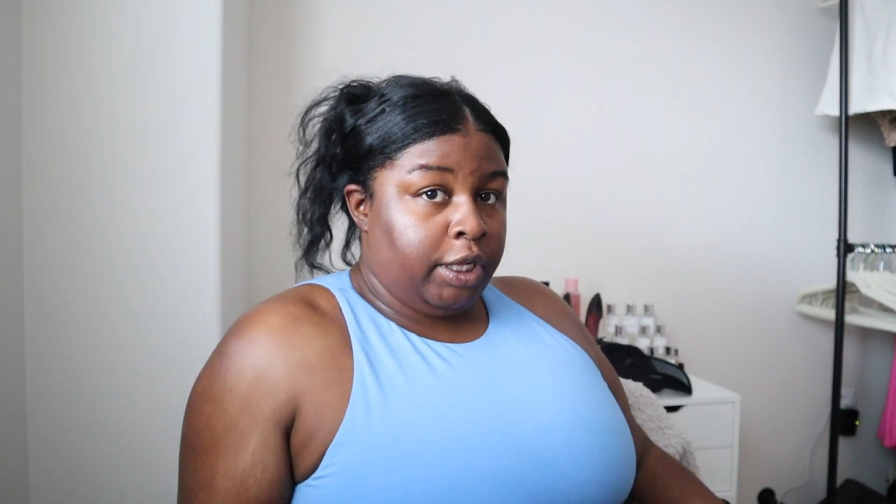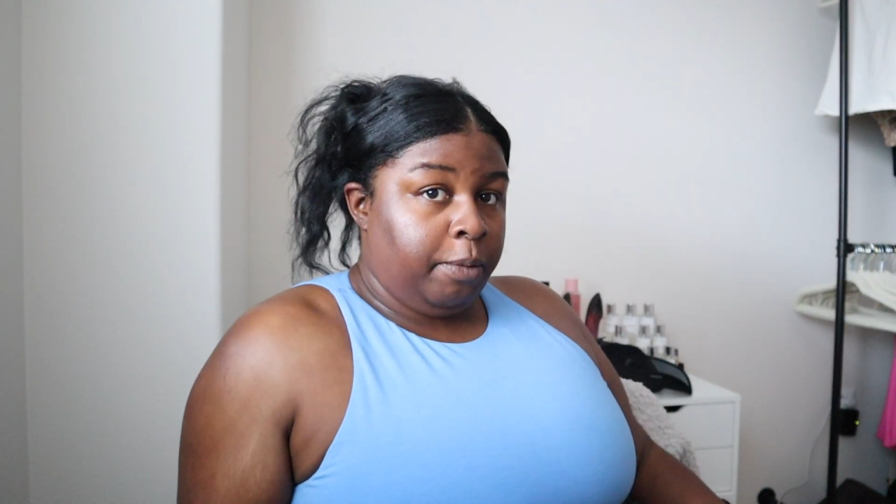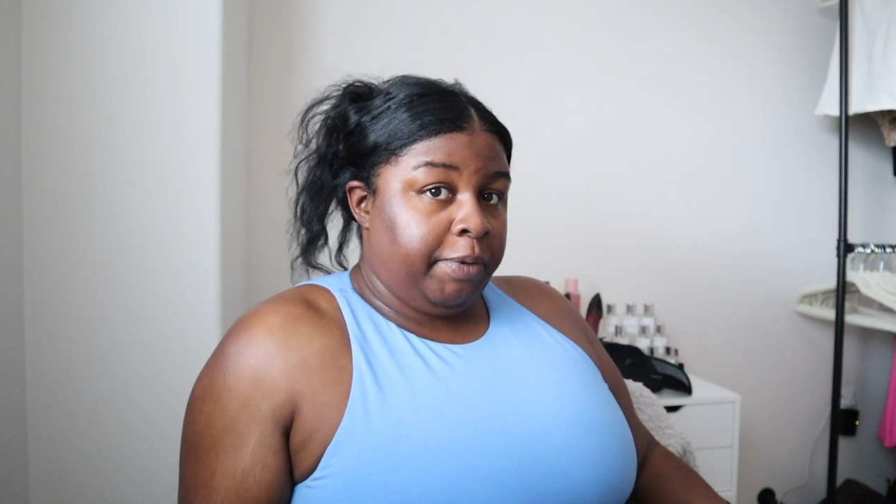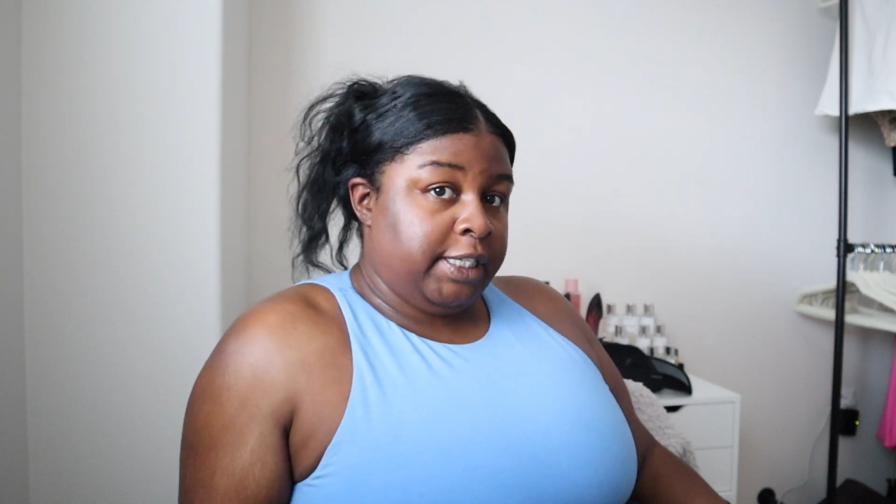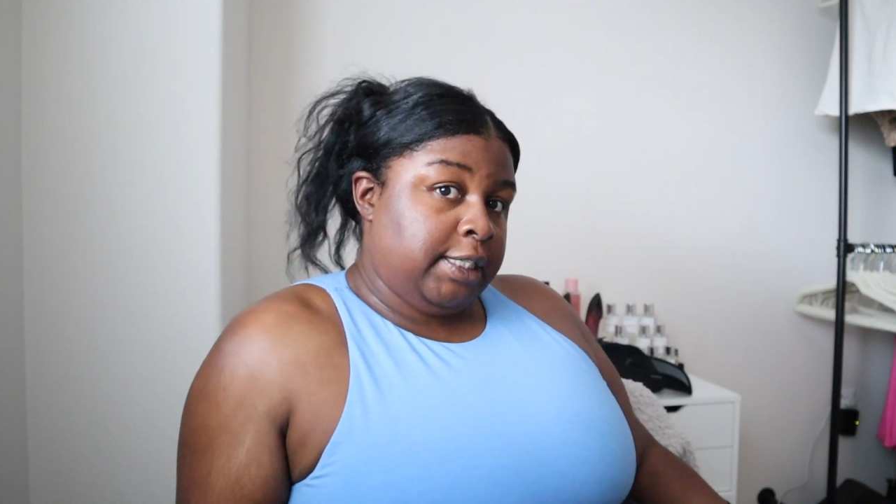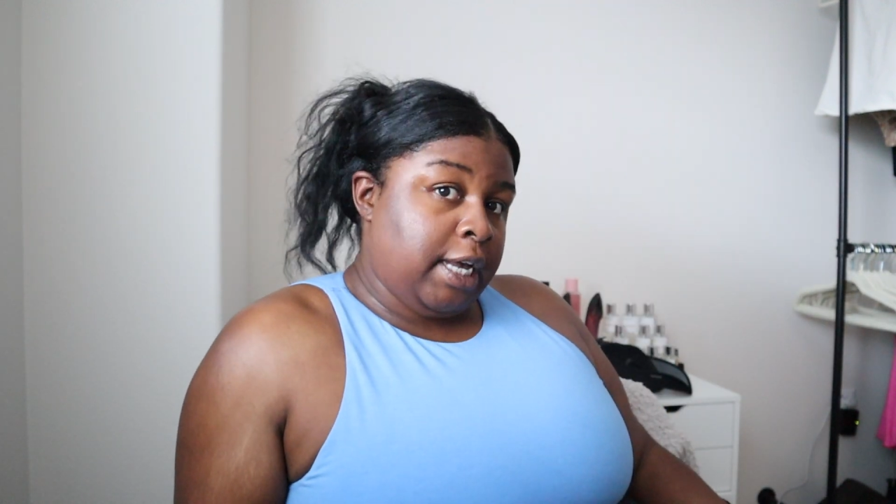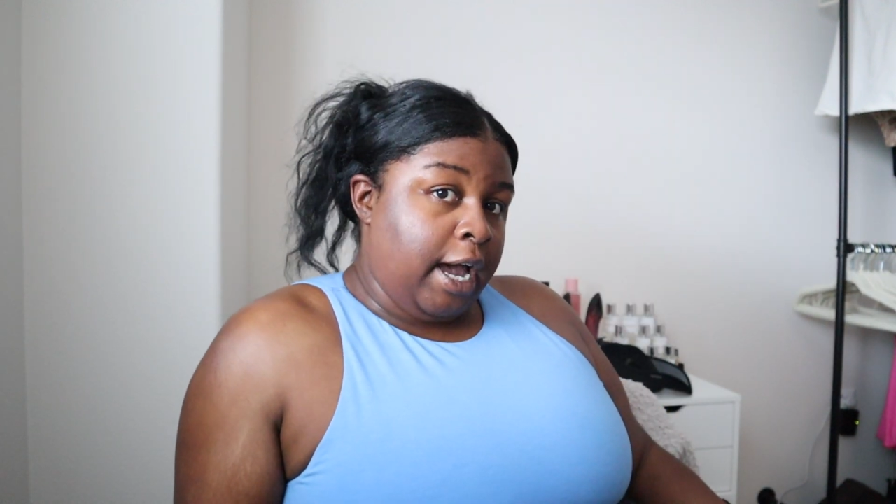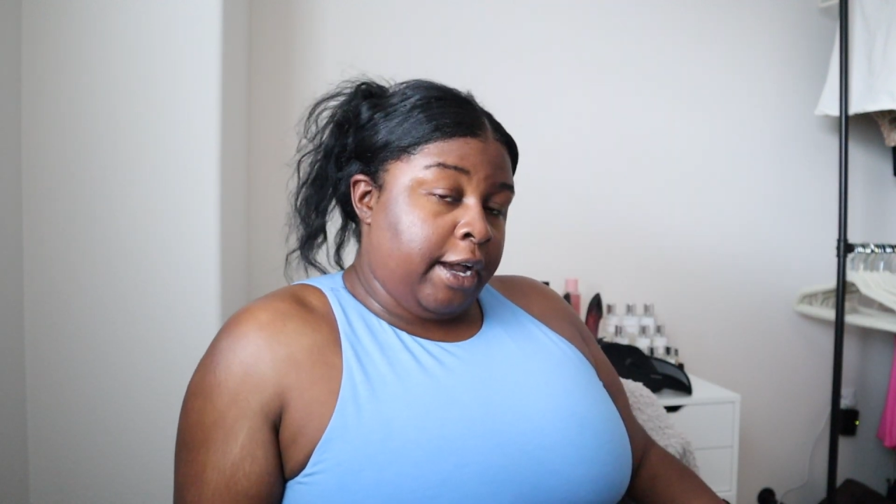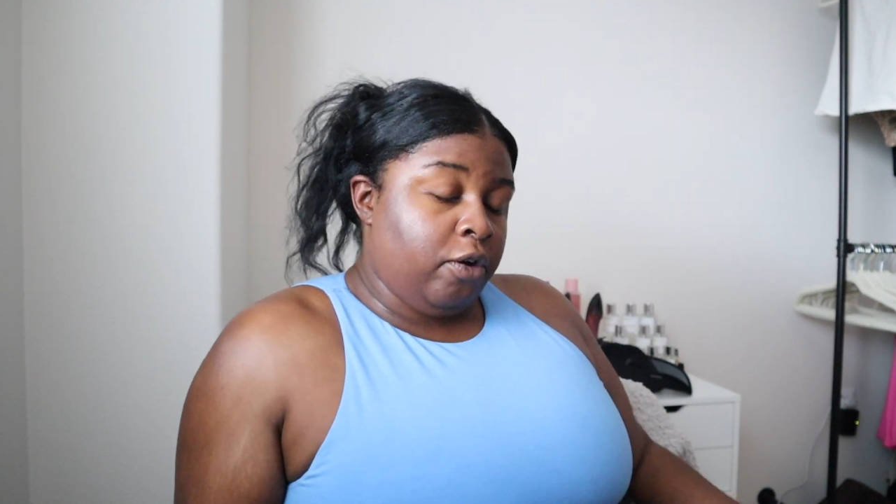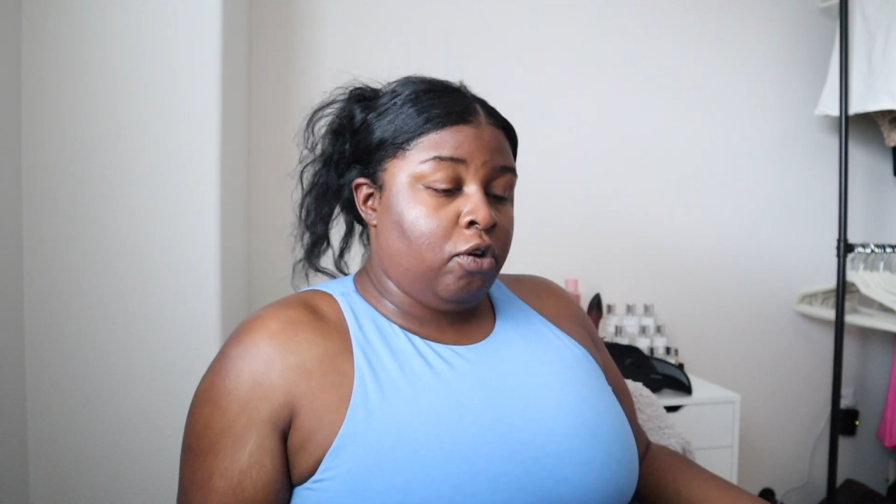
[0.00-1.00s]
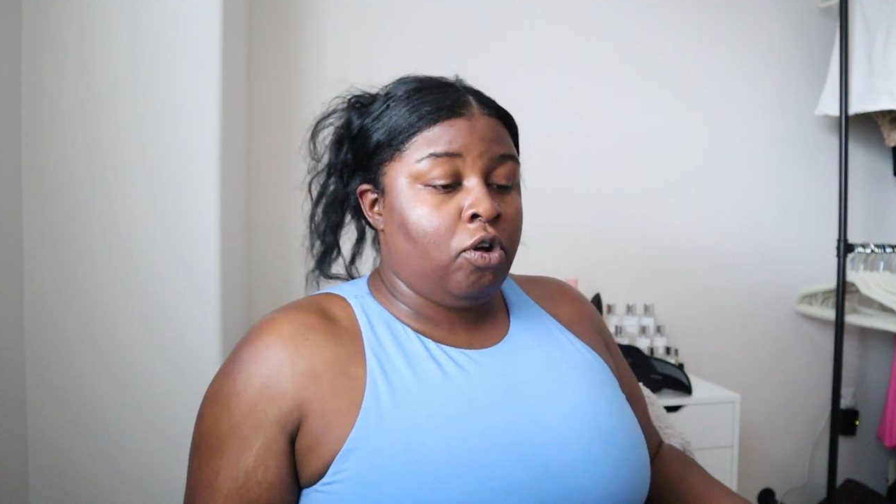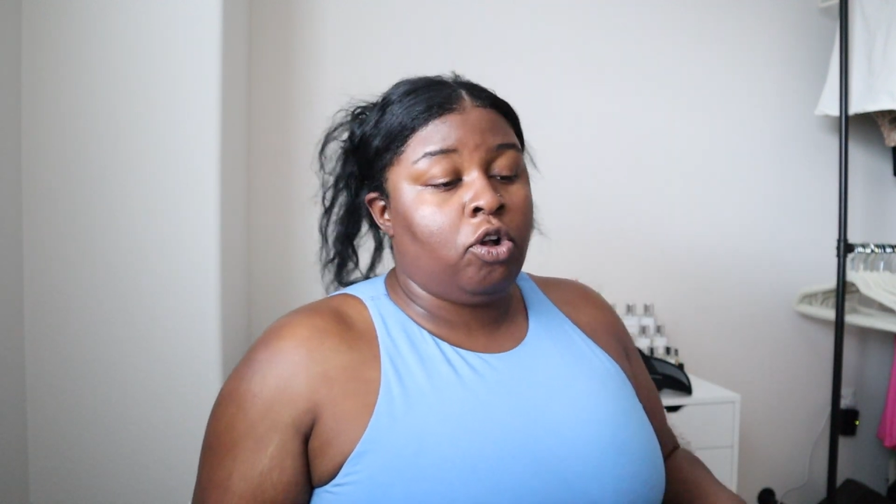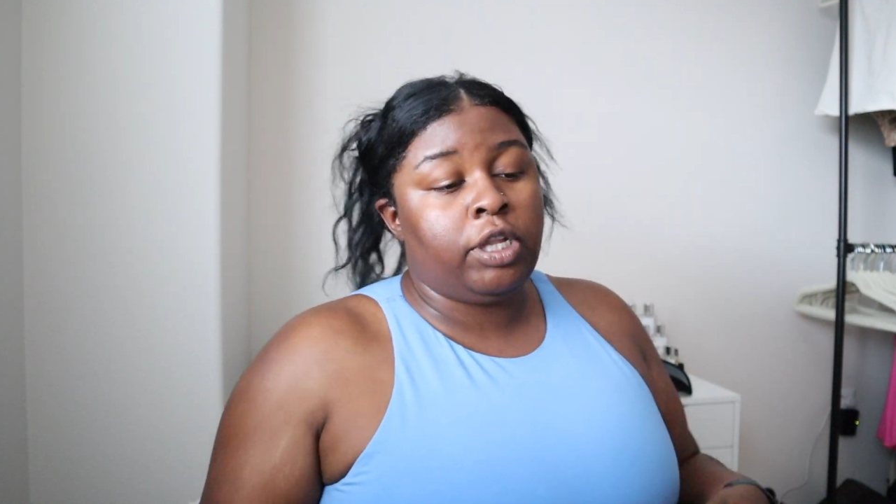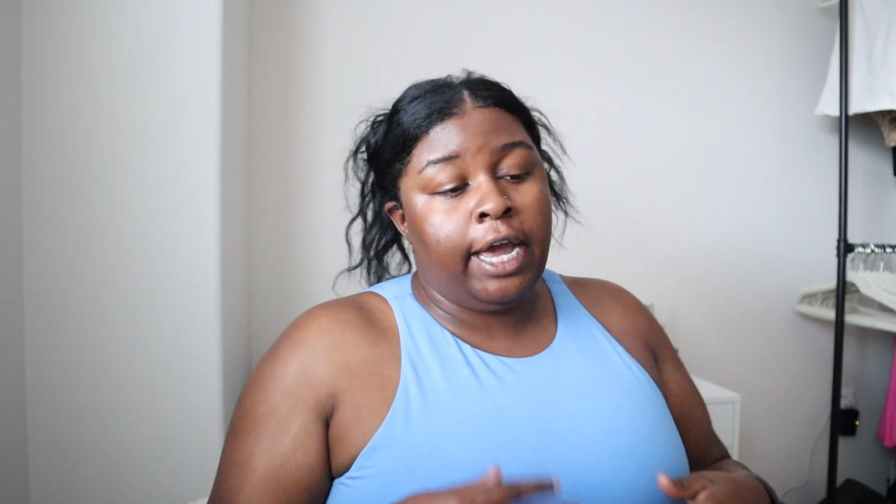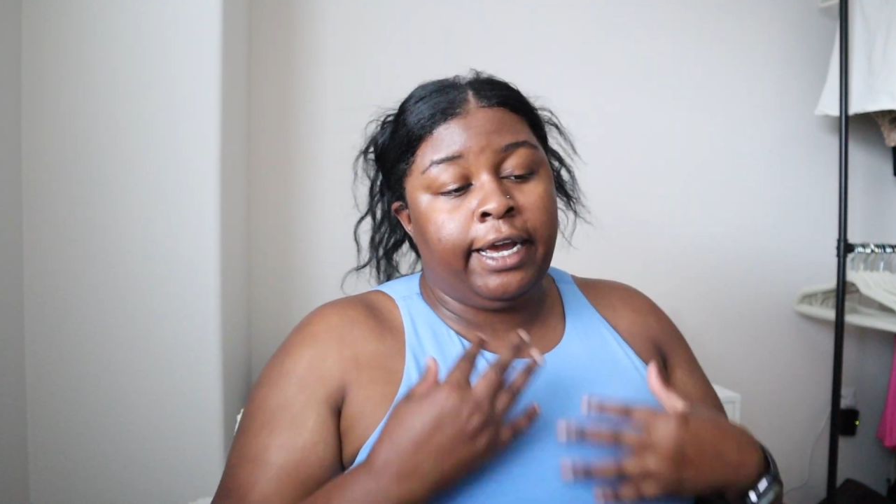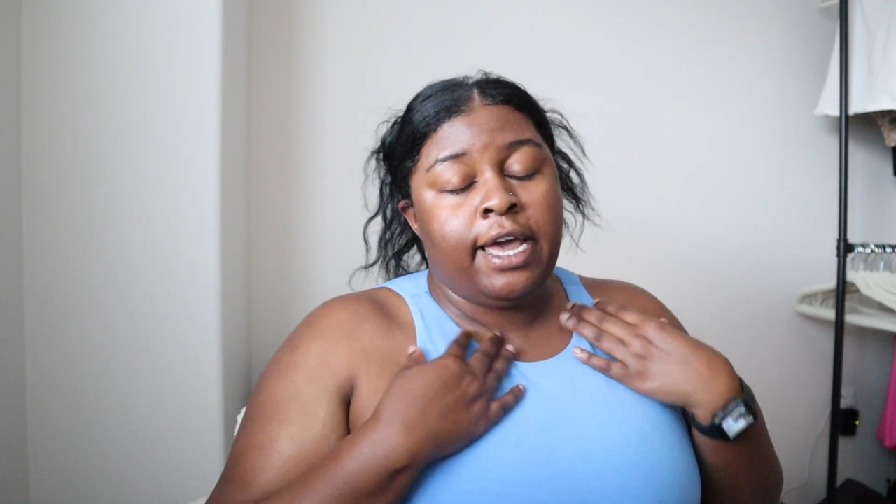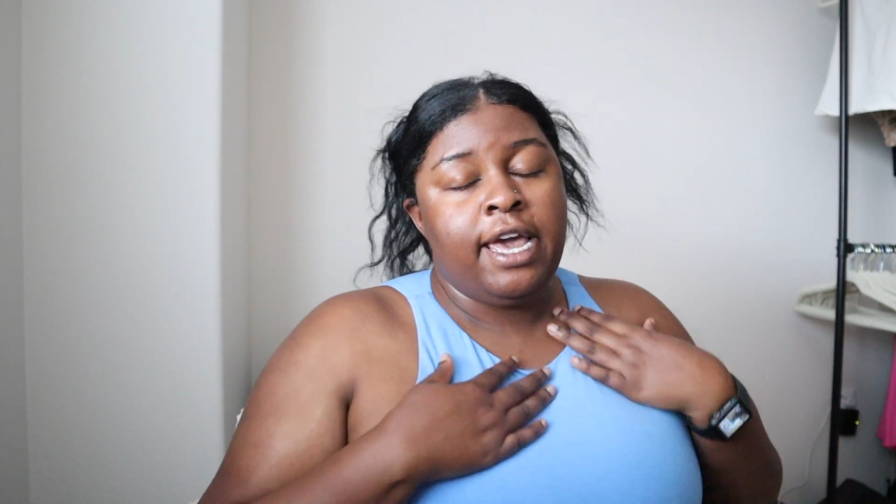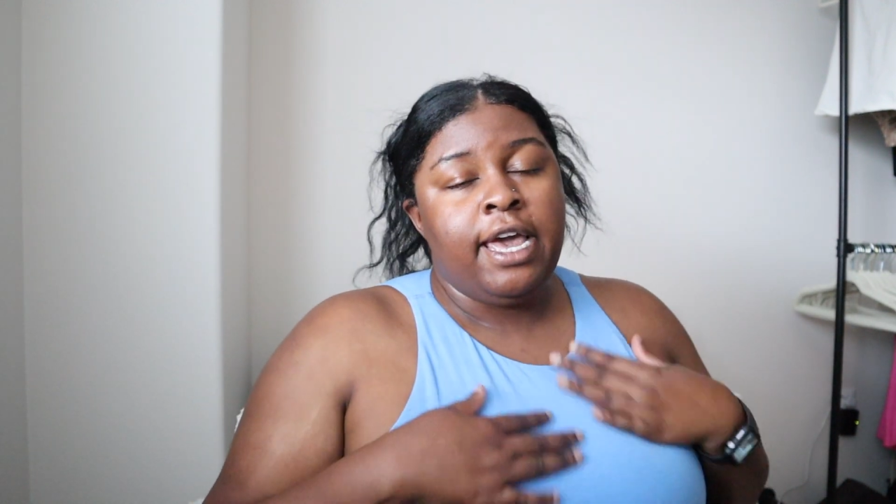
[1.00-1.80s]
clippy style. Like,